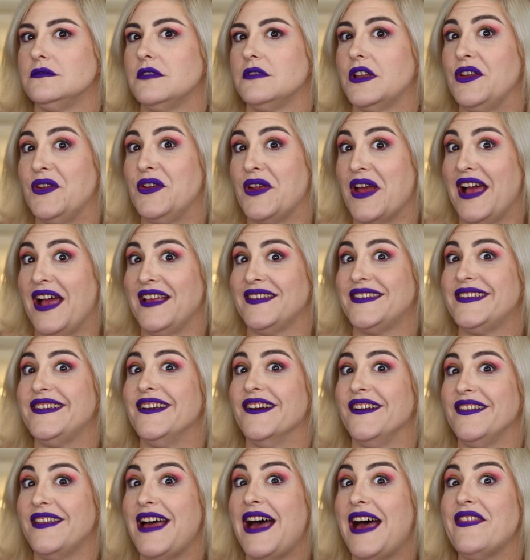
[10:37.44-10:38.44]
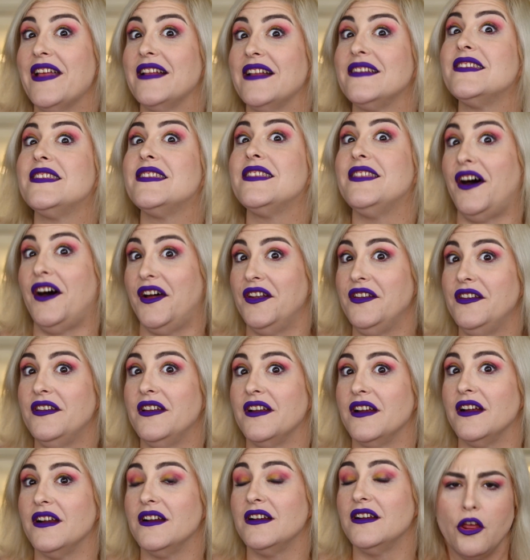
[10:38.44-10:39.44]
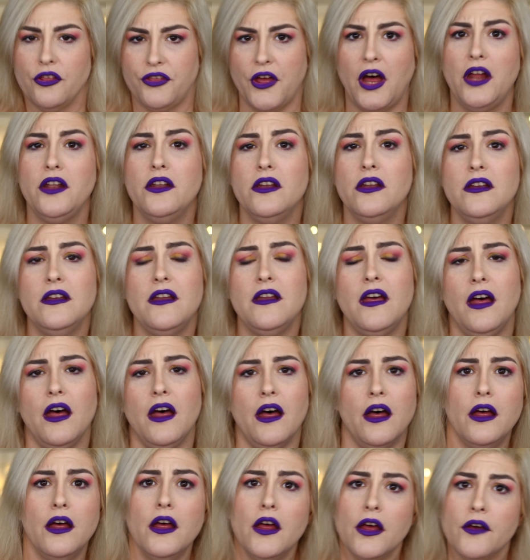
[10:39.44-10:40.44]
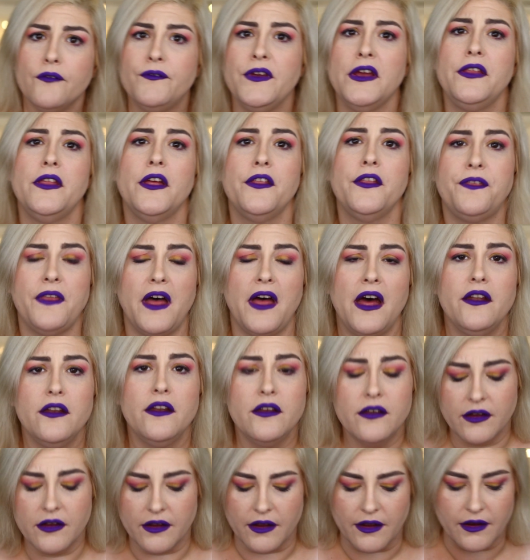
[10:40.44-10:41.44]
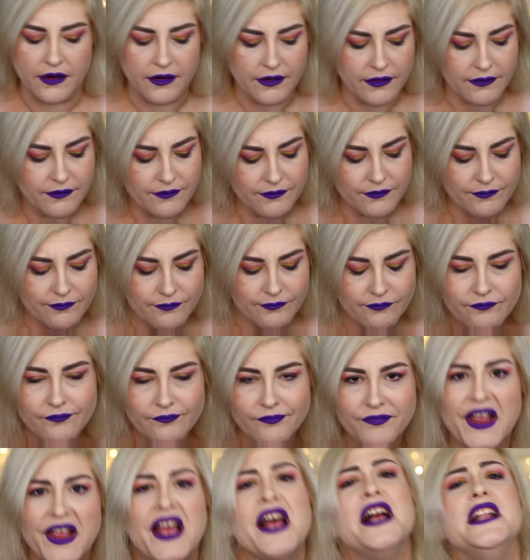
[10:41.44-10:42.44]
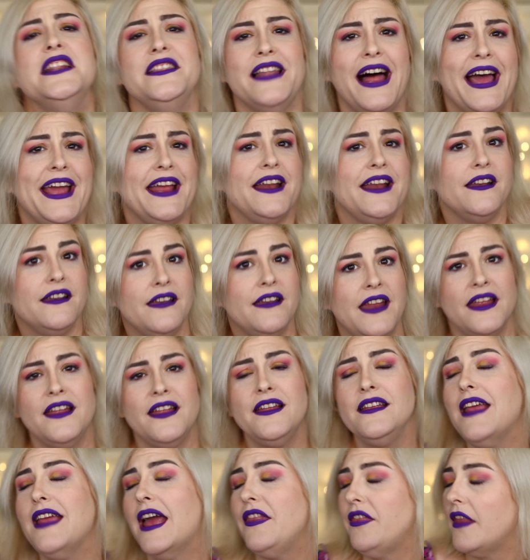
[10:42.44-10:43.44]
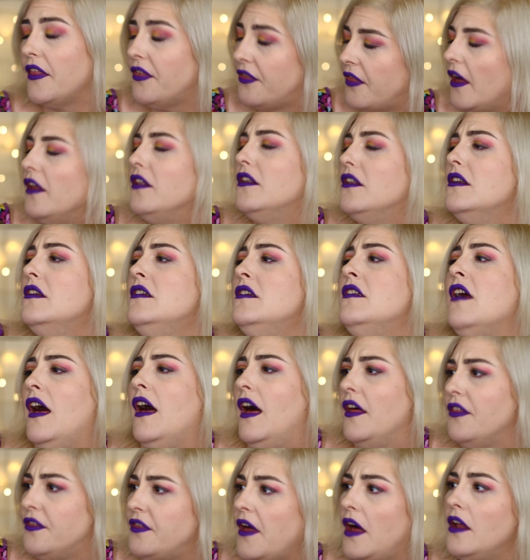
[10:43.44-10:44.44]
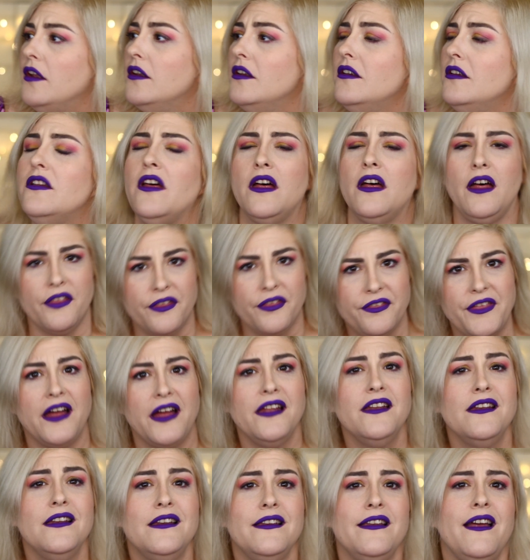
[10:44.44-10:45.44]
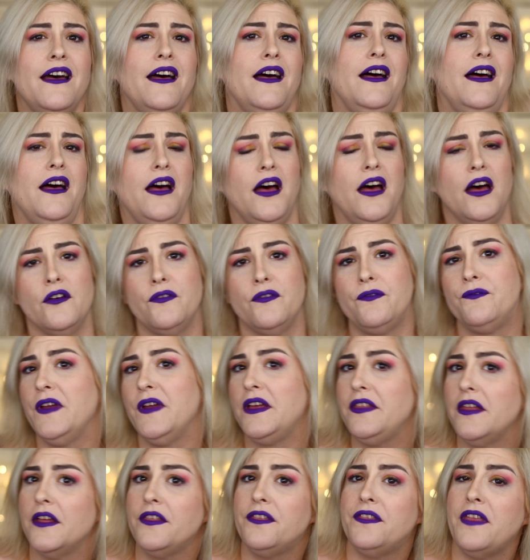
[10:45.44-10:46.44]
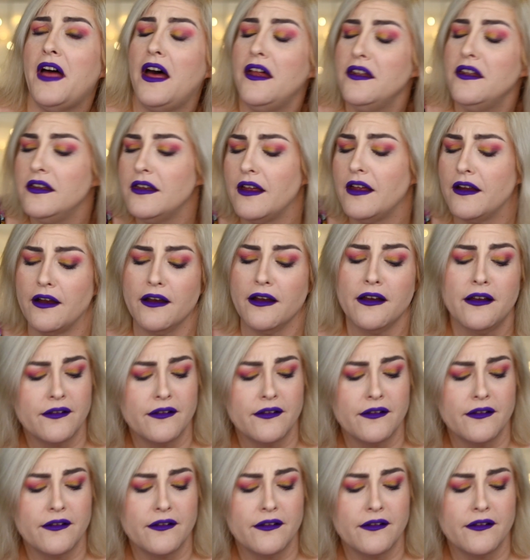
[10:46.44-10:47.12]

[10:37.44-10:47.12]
You guys hear that? That's thunder. Thunder, feel the thunder. Lightning and the thunder, thunder, thunder, feel the thunder.